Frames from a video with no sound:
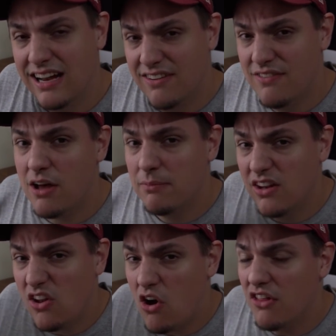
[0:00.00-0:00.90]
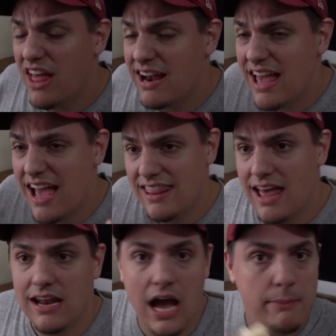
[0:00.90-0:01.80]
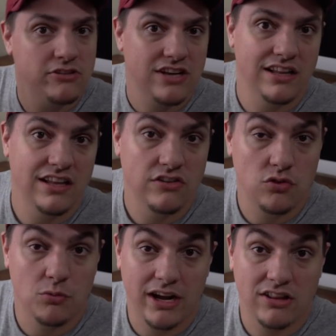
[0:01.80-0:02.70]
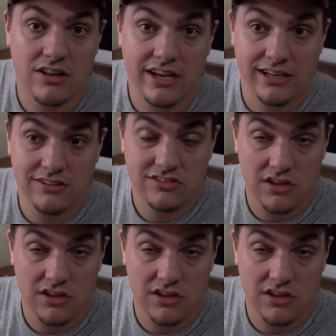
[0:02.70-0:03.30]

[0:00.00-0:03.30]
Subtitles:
I developed it, all that, and then I presented it to my client.